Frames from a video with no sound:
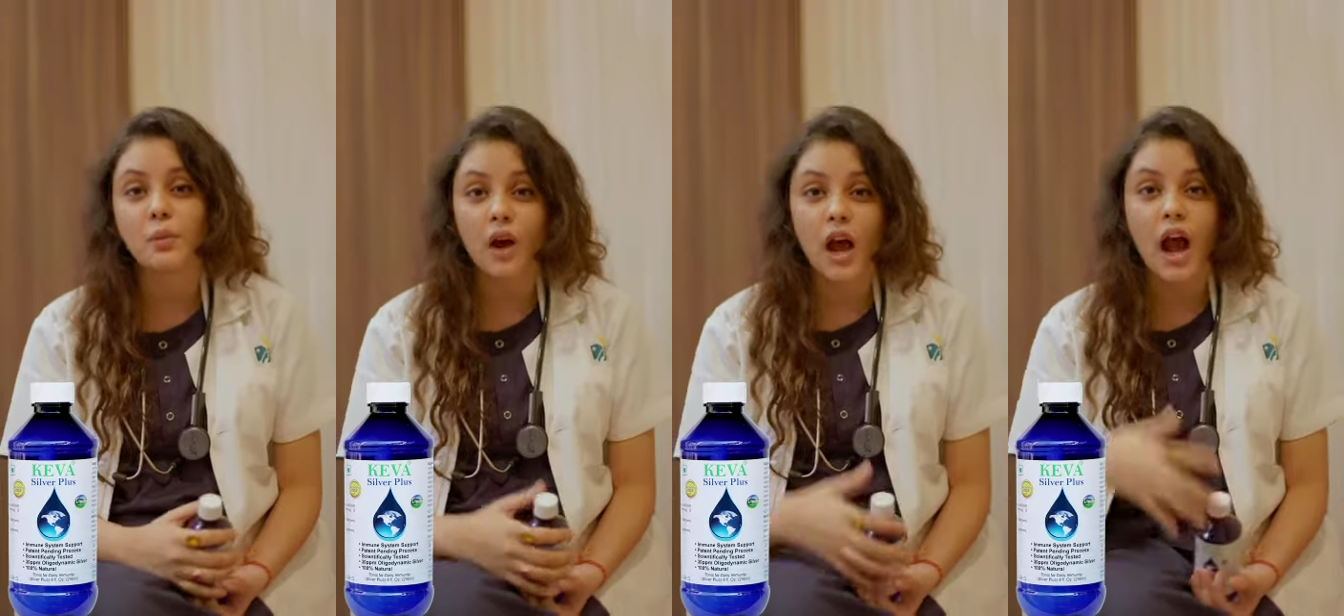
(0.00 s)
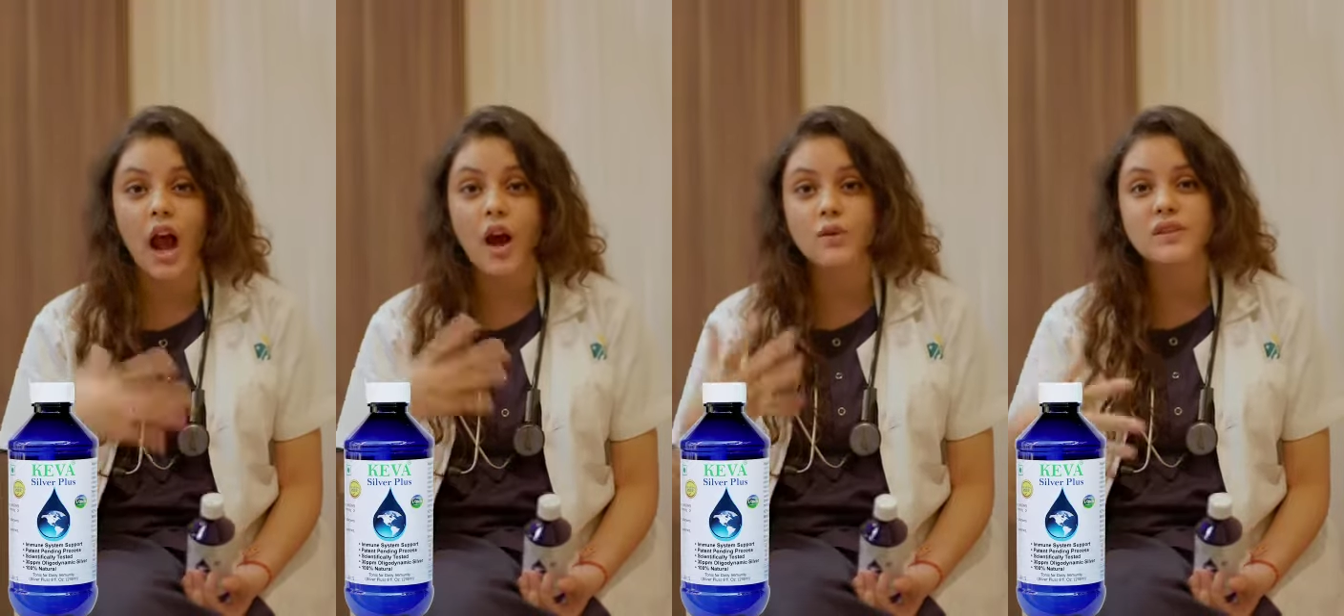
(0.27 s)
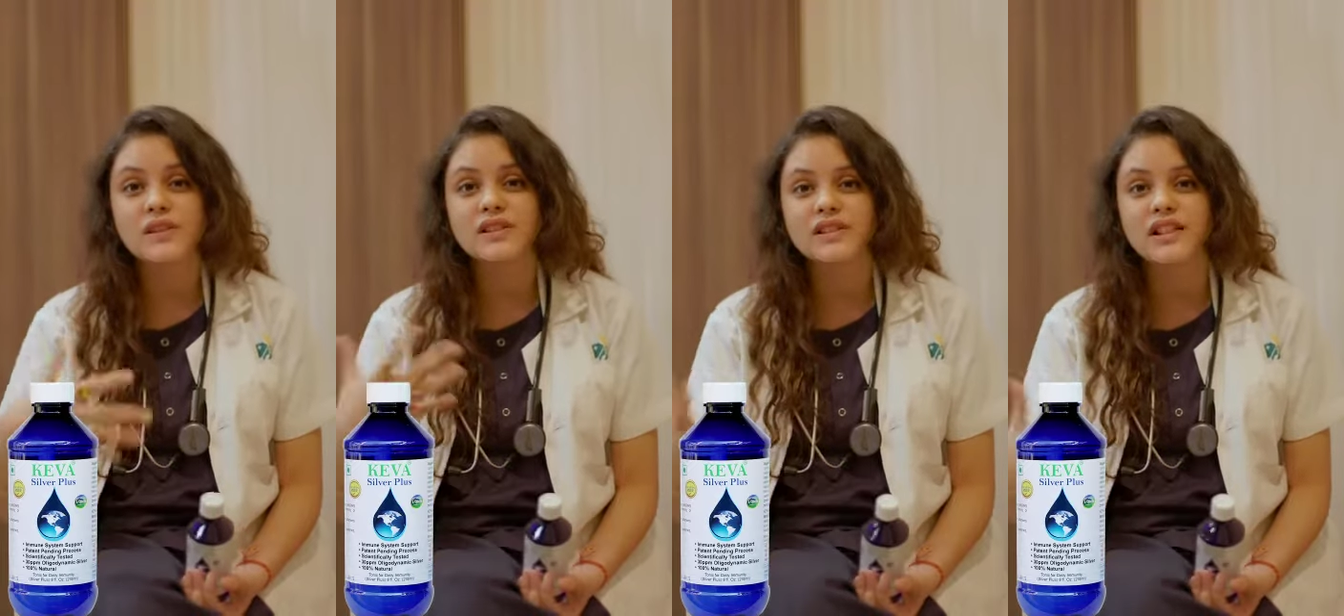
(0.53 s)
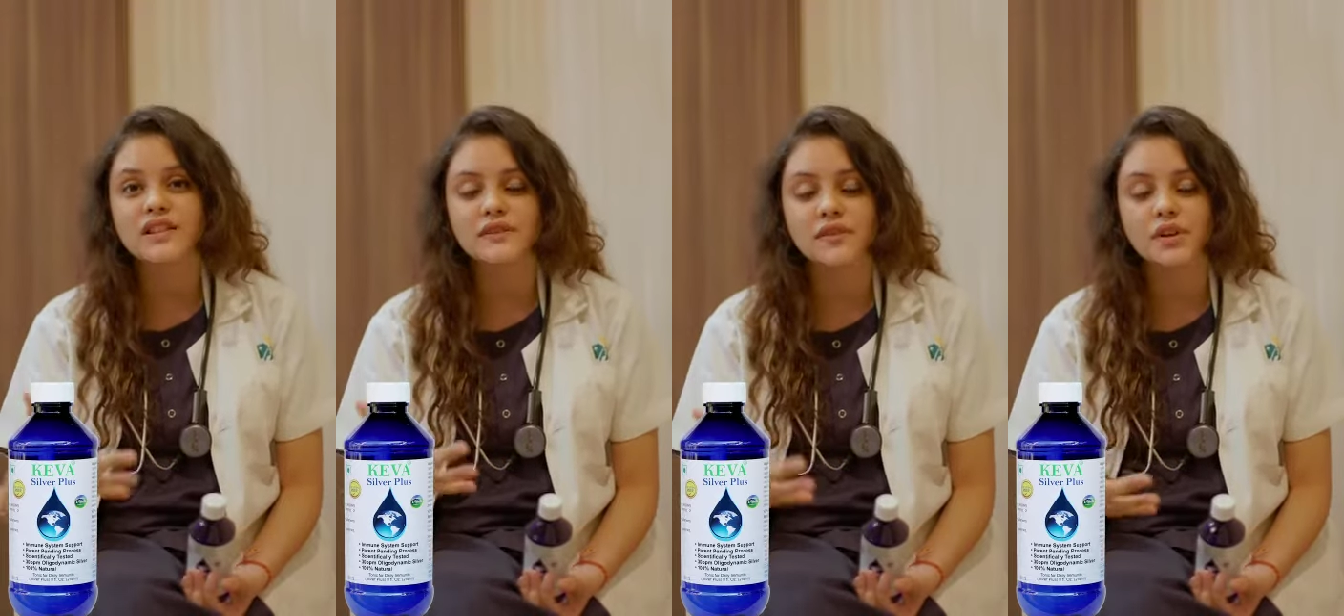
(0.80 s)
How does
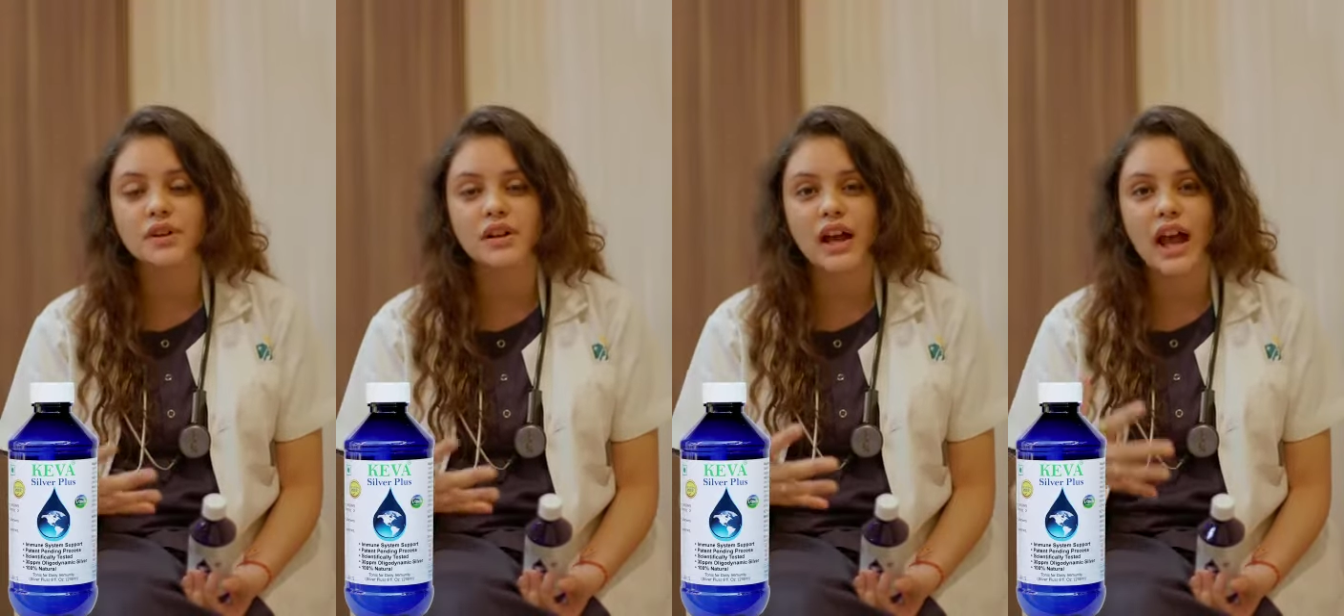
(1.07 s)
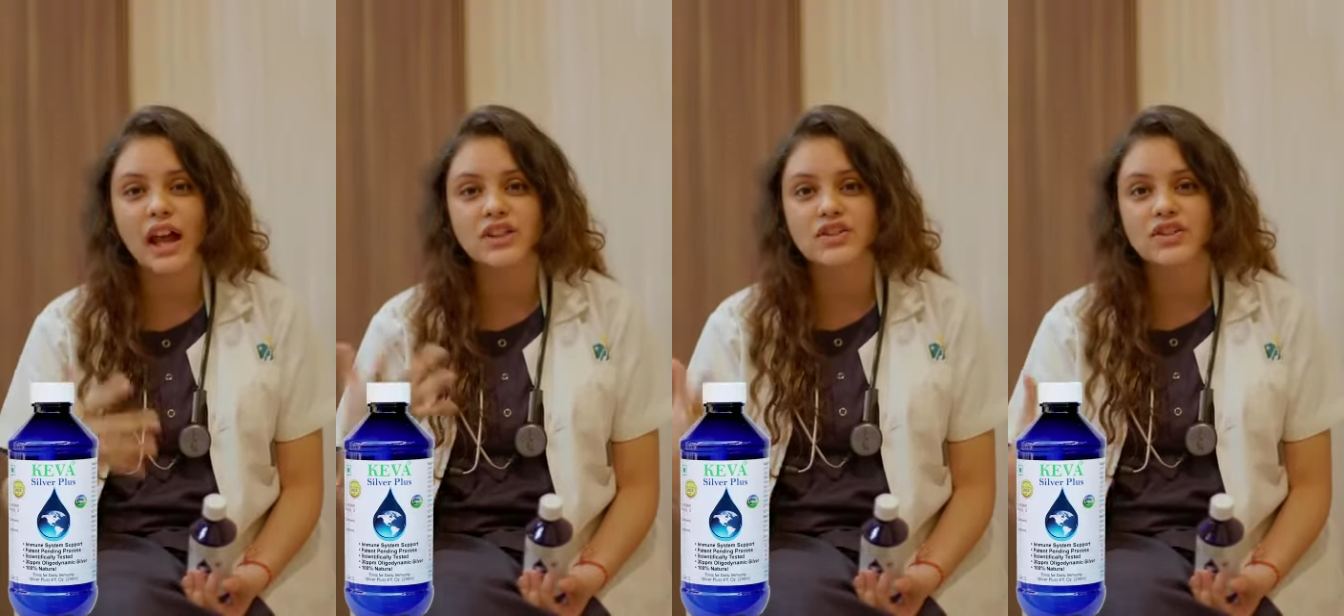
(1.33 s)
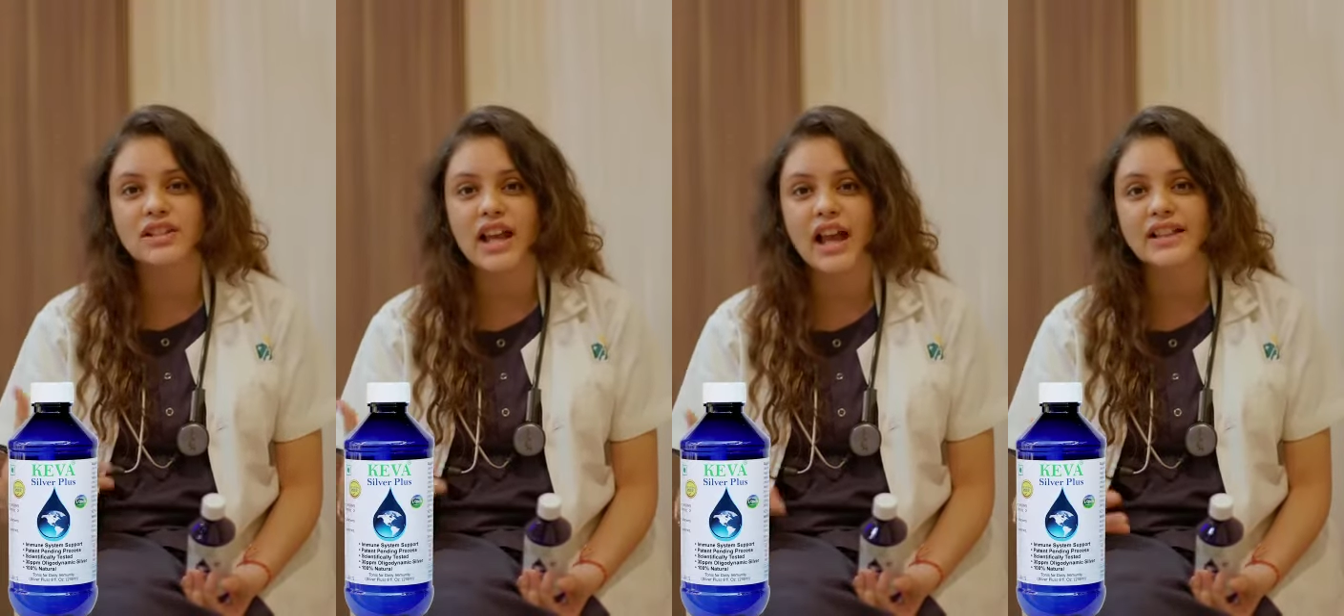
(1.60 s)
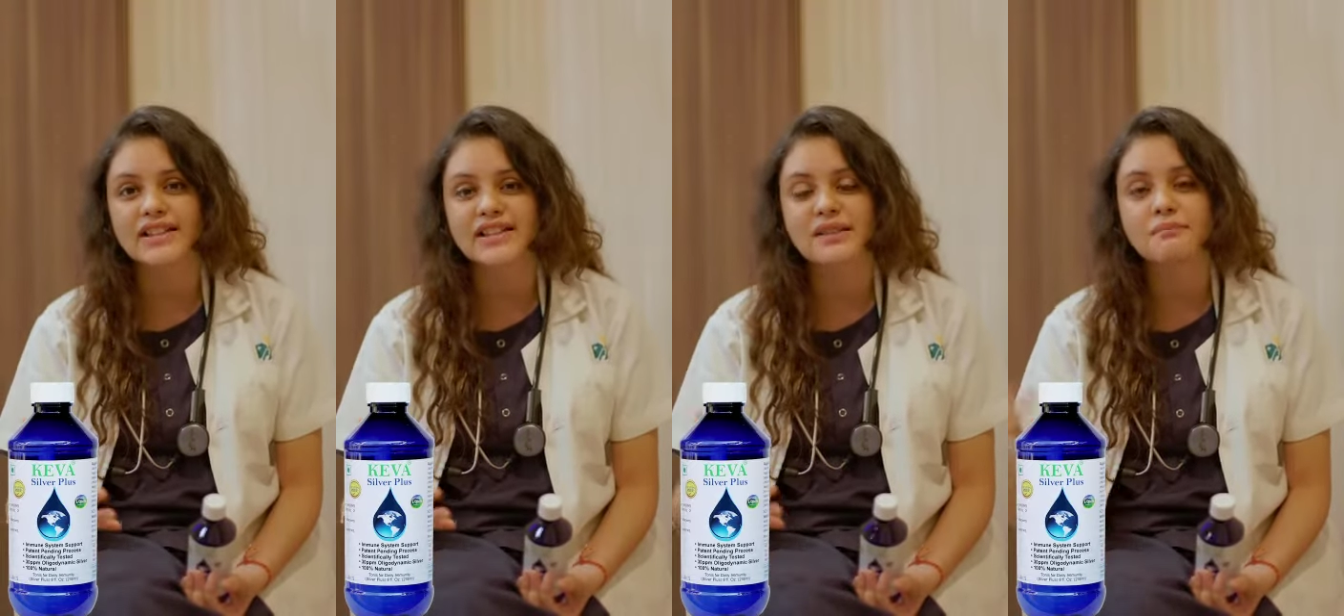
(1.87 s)
silver actually
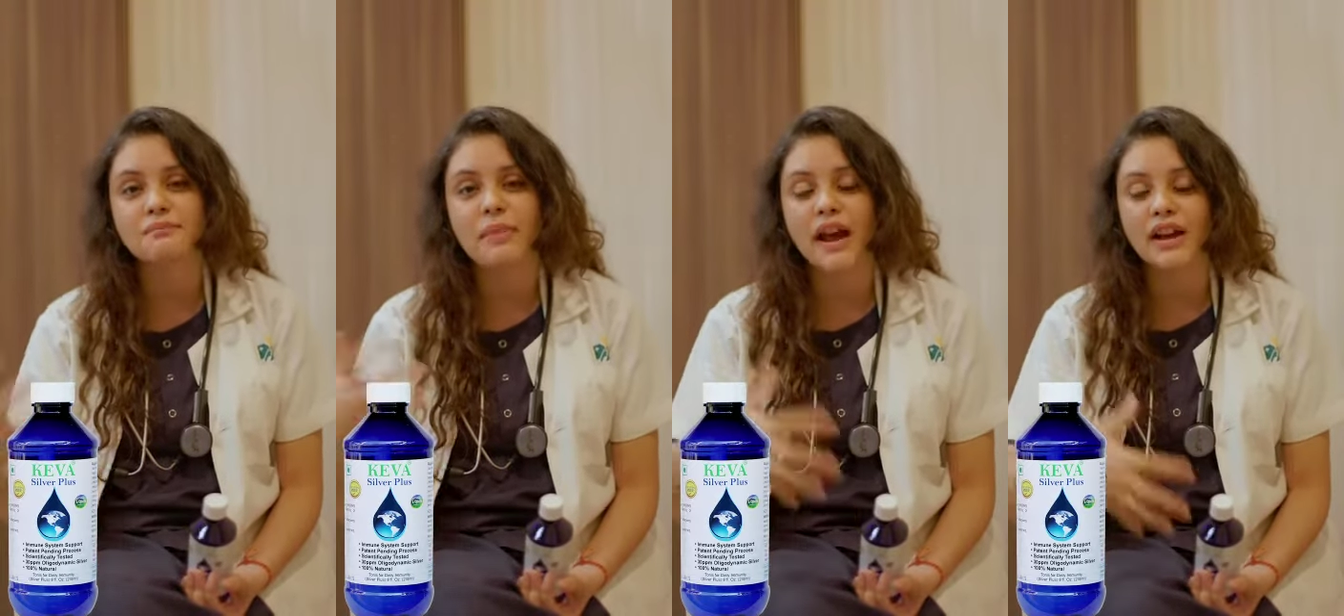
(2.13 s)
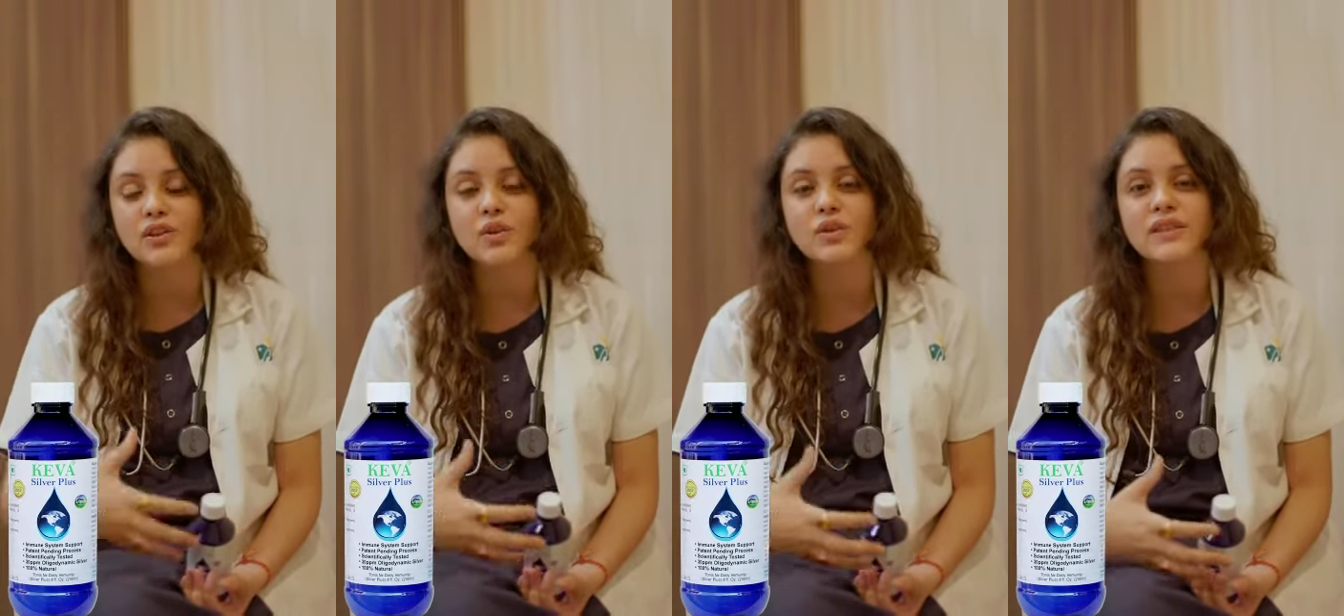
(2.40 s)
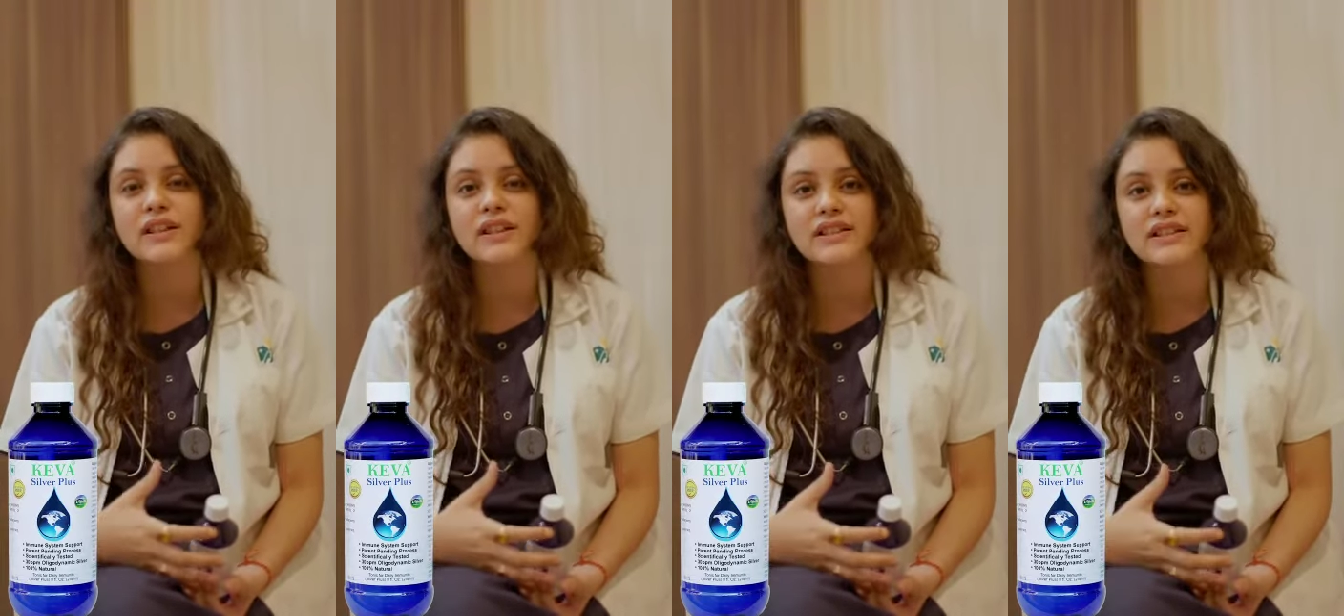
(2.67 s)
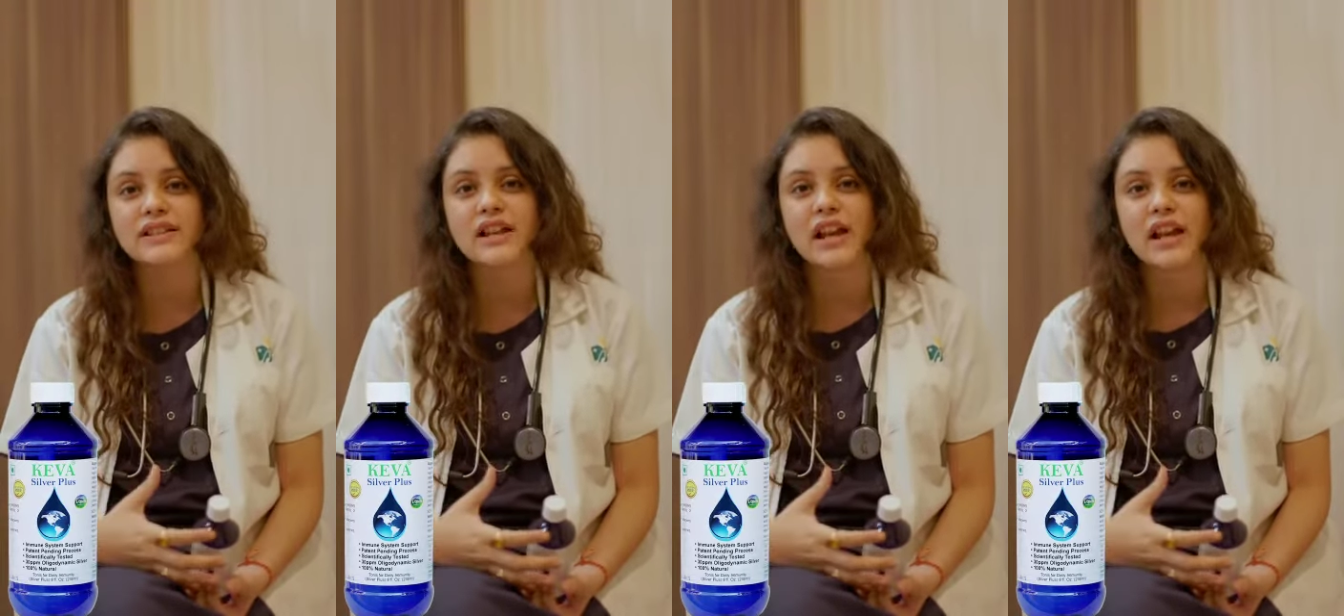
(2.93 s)
has an impact on
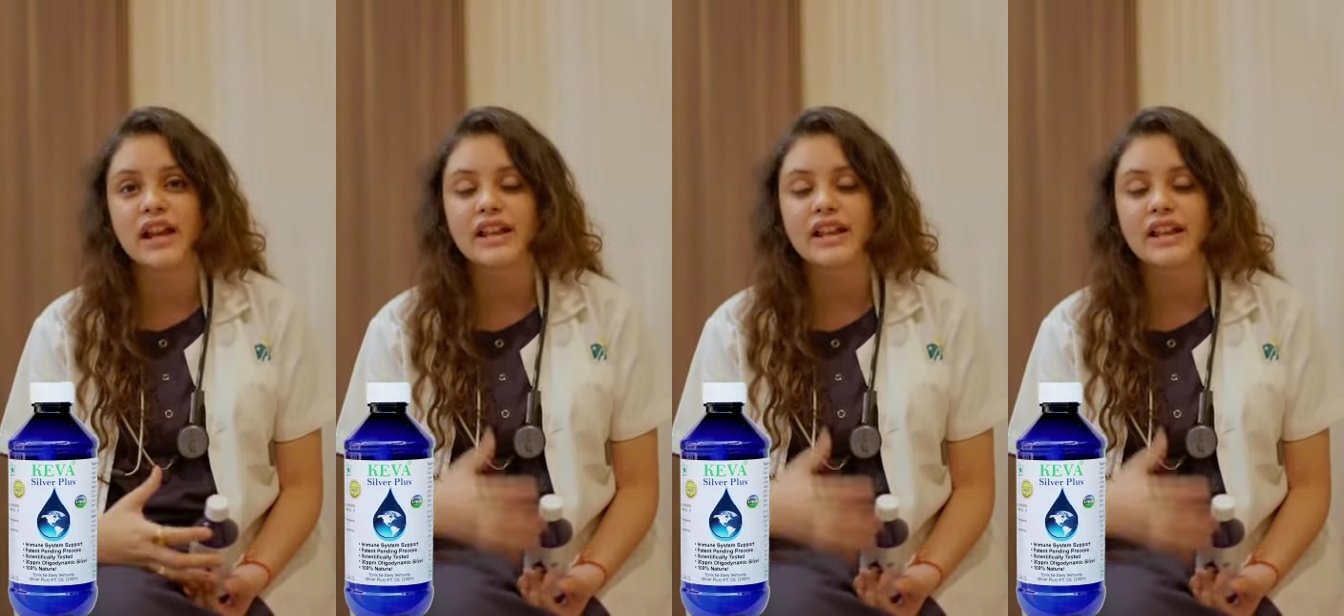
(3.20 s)
this?